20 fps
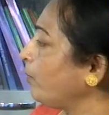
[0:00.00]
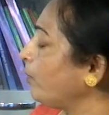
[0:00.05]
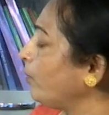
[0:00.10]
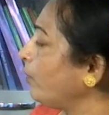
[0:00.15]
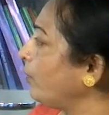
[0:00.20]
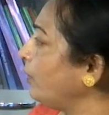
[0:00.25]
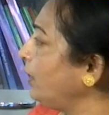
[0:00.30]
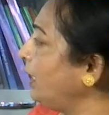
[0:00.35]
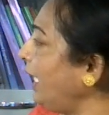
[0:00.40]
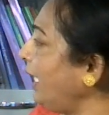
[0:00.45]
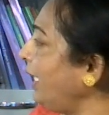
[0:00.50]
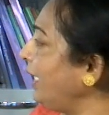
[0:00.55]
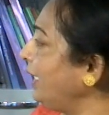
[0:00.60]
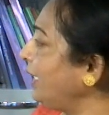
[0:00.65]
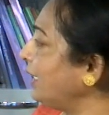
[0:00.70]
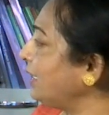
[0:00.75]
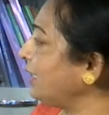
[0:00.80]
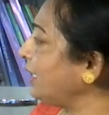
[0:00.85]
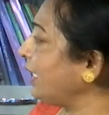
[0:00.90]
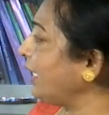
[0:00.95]
They
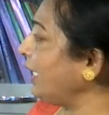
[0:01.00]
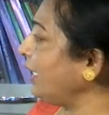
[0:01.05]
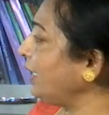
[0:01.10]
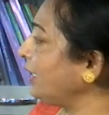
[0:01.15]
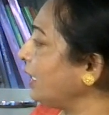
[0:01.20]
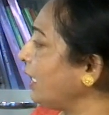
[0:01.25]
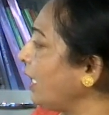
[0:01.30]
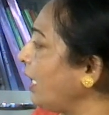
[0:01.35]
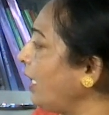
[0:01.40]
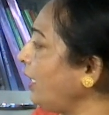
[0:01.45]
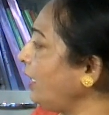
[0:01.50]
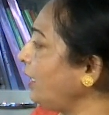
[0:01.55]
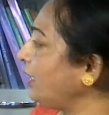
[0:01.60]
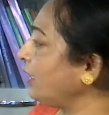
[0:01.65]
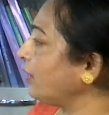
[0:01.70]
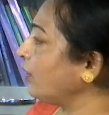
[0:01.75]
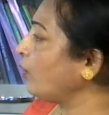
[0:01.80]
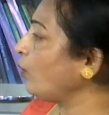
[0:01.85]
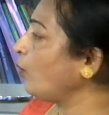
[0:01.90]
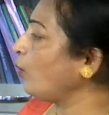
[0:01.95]
intersect at
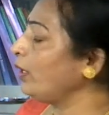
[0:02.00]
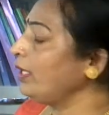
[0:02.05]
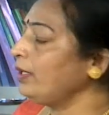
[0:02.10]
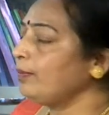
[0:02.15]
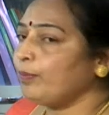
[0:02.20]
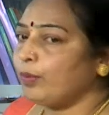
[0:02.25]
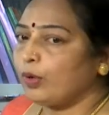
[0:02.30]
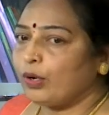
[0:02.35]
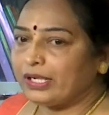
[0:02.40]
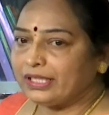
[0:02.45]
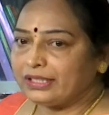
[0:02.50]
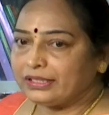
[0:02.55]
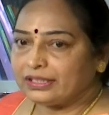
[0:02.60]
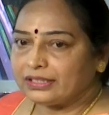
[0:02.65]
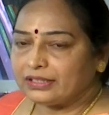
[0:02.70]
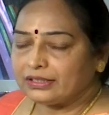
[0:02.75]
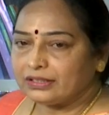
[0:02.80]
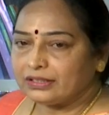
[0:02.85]
one point.